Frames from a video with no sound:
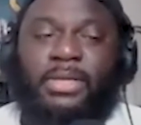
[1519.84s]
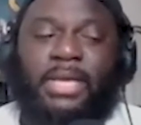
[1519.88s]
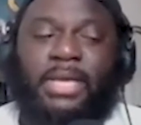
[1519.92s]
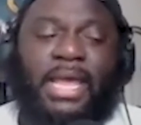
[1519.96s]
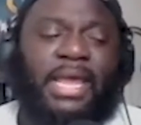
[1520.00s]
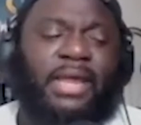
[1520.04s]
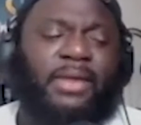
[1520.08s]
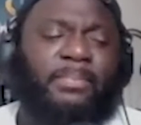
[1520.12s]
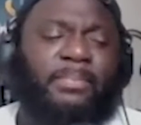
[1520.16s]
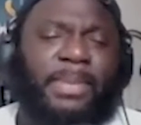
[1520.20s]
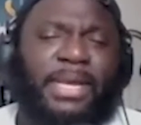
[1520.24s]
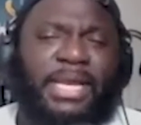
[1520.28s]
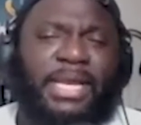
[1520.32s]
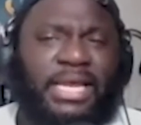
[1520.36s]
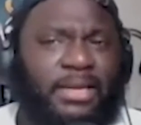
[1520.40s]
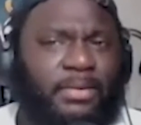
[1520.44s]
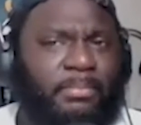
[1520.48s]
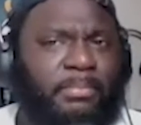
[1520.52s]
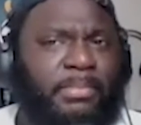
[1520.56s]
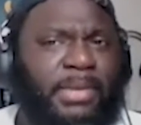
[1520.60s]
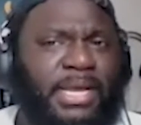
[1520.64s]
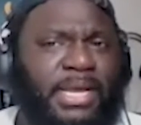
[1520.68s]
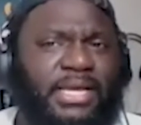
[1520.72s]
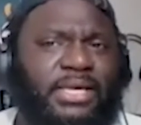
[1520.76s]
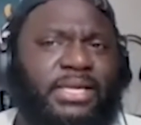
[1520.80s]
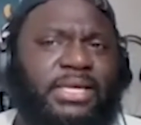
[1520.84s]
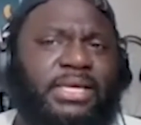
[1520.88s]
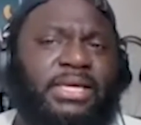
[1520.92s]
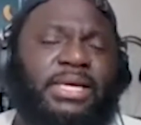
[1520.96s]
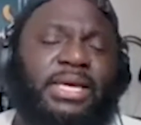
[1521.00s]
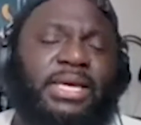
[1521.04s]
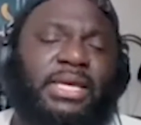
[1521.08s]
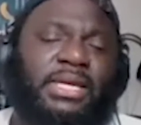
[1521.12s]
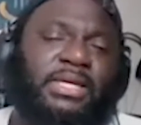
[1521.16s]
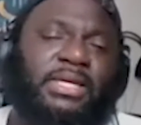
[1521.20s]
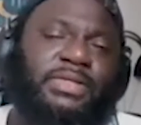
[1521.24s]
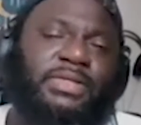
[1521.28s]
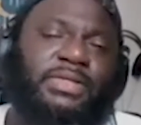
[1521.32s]
and men can
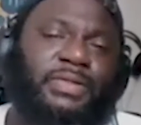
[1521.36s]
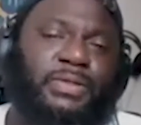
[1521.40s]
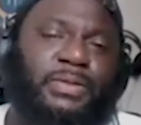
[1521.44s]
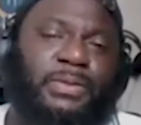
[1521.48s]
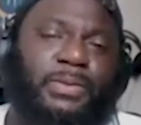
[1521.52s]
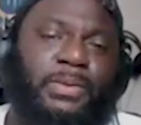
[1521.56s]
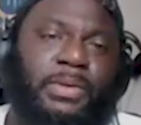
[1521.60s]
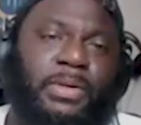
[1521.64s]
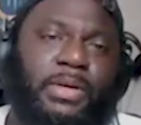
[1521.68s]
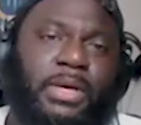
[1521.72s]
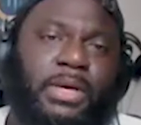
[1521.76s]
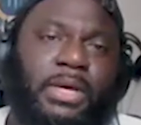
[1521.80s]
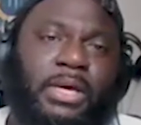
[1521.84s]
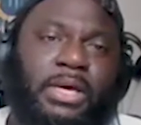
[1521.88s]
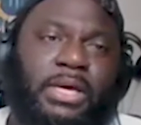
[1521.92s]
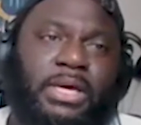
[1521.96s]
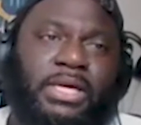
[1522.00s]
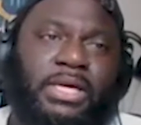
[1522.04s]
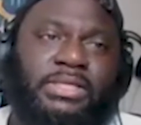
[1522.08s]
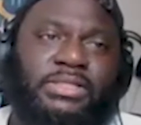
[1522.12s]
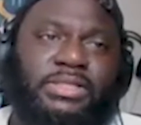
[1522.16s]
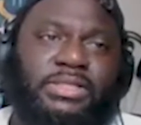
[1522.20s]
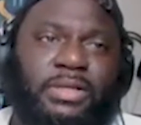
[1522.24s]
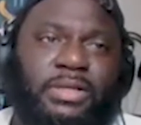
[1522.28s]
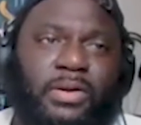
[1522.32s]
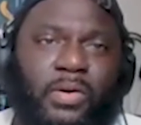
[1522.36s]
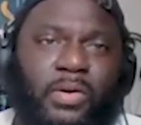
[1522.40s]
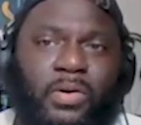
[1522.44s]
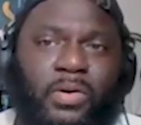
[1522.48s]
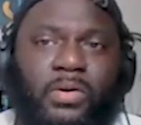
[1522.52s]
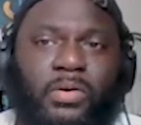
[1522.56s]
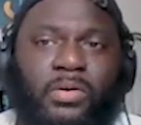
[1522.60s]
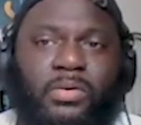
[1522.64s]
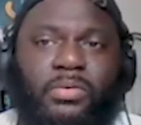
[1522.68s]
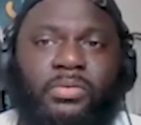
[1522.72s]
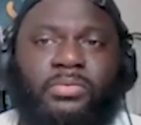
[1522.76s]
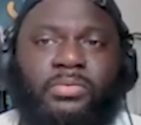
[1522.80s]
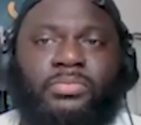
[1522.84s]
get it too. It's a
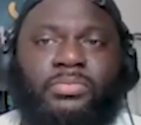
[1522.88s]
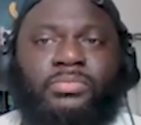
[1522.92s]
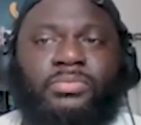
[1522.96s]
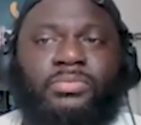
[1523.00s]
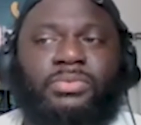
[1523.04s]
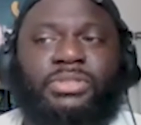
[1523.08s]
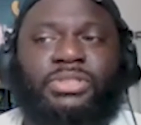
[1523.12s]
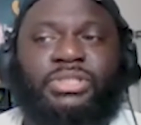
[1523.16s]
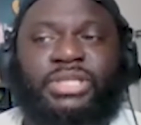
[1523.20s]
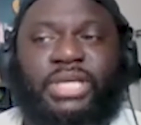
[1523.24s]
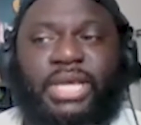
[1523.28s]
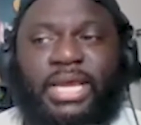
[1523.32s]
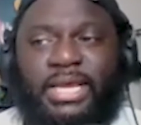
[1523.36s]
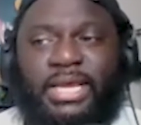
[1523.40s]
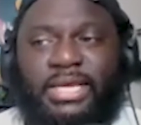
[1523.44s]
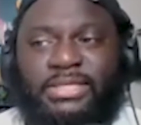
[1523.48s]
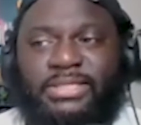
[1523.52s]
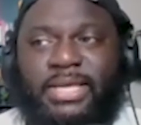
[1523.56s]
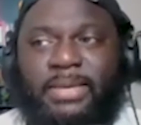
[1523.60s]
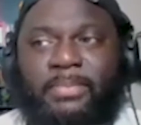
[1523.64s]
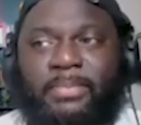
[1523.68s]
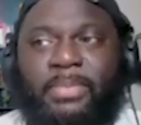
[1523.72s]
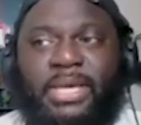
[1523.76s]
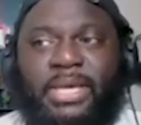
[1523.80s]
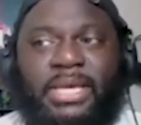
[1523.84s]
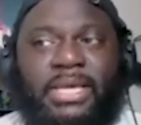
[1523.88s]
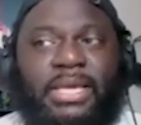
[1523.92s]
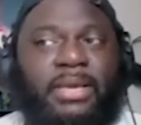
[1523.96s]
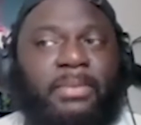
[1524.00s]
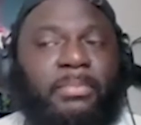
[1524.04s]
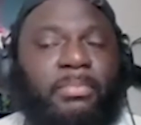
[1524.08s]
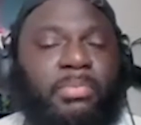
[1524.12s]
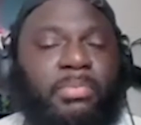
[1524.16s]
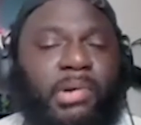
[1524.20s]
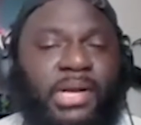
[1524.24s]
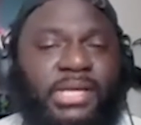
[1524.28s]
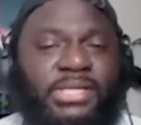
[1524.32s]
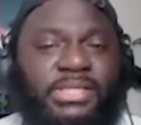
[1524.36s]
lower chance that men
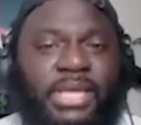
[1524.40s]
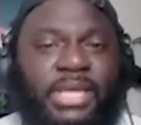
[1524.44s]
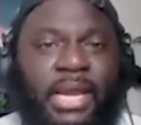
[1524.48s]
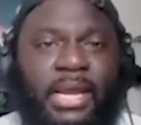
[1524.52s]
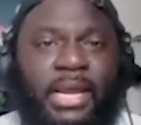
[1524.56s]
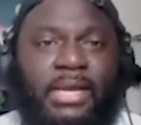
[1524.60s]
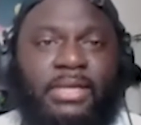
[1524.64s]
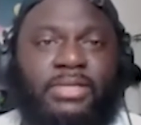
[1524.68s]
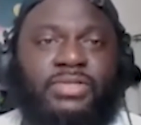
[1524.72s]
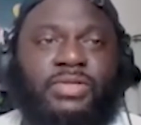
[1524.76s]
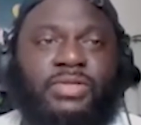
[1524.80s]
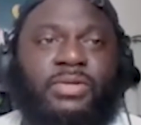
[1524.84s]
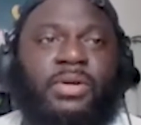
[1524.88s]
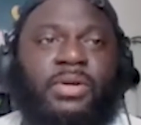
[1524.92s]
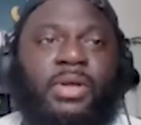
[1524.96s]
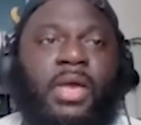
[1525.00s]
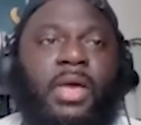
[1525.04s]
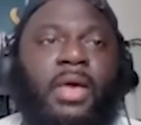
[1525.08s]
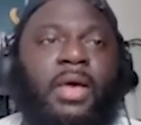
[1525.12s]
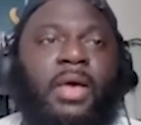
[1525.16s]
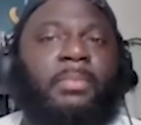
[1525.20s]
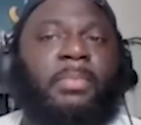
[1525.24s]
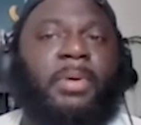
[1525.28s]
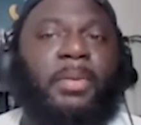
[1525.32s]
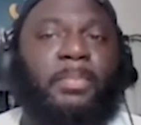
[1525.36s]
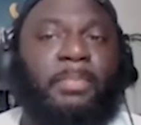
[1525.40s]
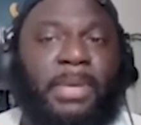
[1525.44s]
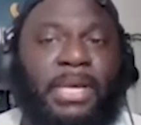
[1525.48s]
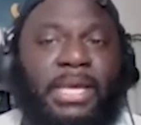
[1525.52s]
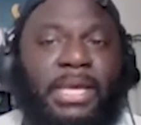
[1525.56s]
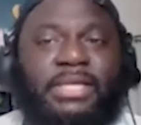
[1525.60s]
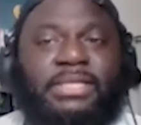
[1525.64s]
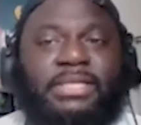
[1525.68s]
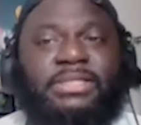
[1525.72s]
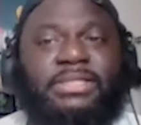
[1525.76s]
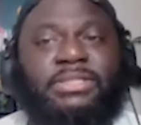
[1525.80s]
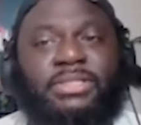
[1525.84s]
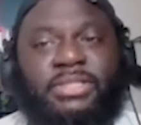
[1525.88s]
get breast cancer, but
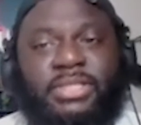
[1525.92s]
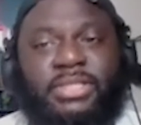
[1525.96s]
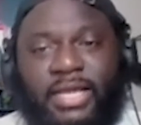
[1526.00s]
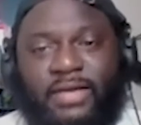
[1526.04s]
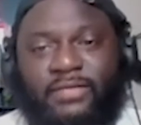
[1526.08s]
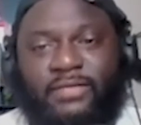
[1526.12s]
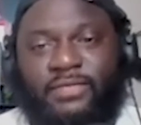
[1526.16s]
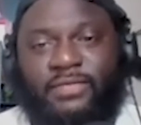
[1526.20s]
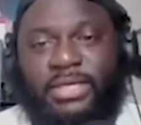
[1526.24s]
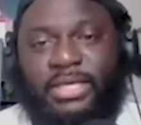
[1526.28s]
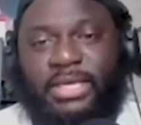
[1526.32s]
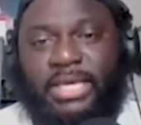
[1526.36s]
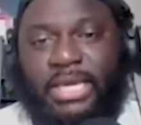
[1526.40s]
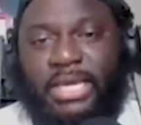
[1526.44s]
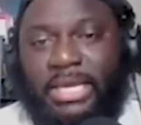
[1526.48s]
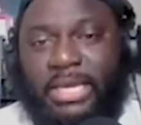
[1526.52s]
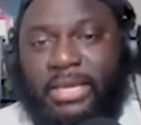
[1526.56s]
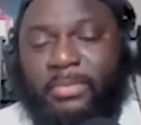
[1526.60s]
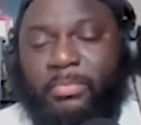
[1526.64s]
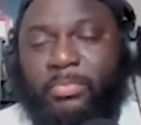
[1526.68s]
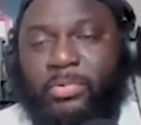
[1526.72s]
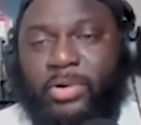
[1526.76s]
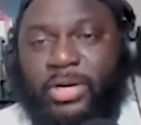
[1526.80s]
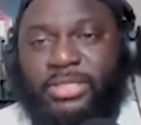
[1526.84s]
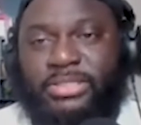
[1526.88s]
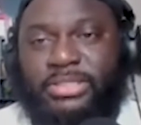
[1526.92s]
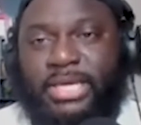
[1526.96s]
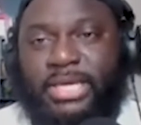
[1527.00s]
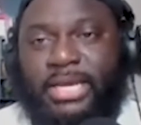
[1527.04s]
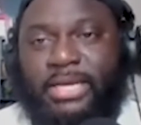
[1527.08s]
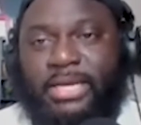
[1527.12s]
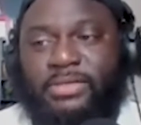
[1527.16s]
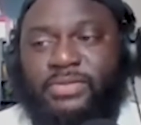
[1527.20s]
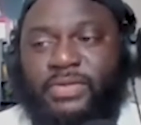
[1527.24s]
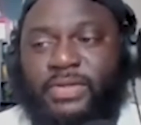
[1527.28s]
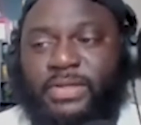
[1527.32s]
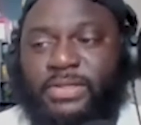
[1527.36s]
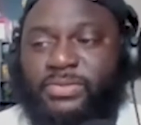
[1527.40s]
men definitely can get breast
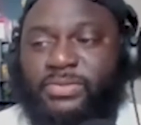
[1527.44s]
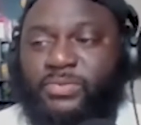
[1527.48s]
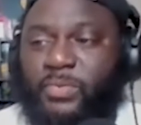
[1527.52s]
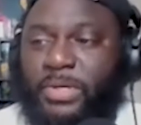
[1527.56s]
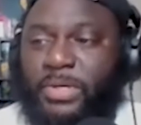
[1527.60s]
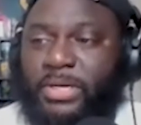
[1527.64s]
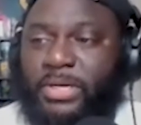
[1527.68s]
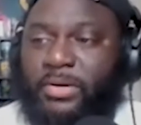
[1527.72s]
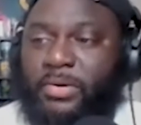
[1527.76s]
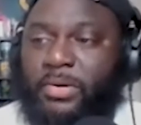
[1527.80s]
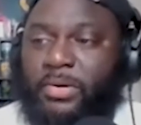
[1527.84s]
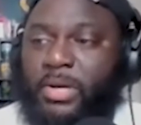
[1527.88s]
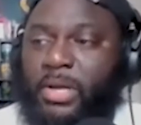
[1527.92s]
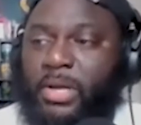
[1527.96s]
cancer as well.